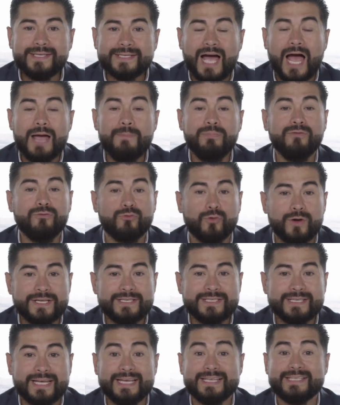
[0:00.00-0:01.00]
type of
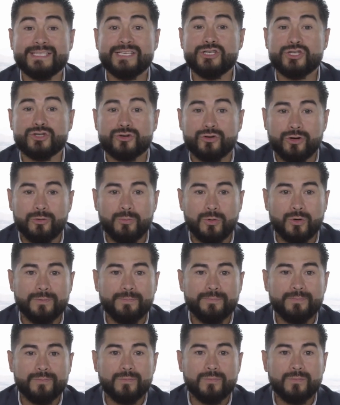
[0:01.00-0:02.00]
risk is insurable?
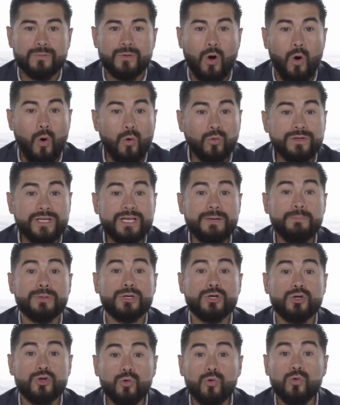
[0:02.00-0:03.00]
Only
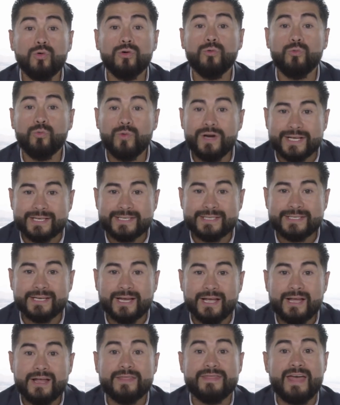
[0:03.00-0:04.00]
pure
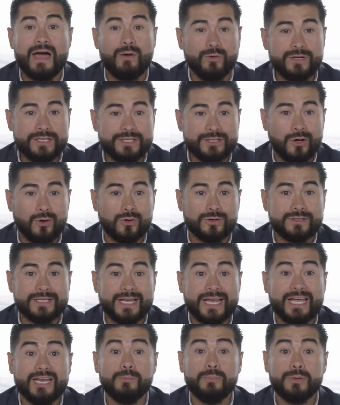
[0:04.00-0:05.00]
risk that results
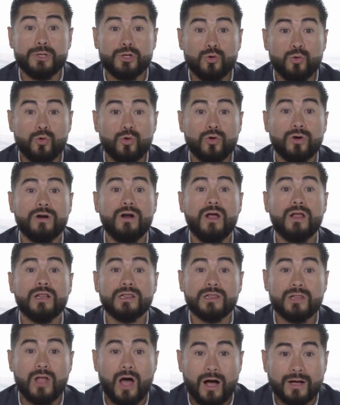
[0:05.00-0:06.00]
in pure
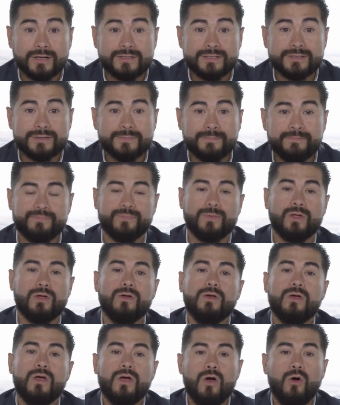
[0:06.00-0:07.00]
loss.
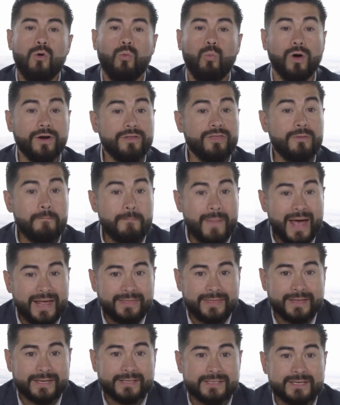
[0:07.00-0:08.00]
What are the
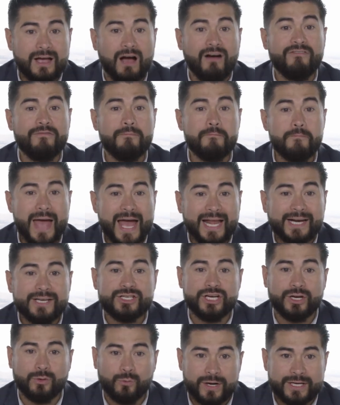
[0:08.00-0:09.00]
methods of
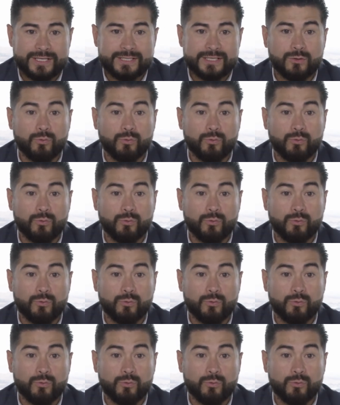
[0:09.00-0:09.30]
managing risk?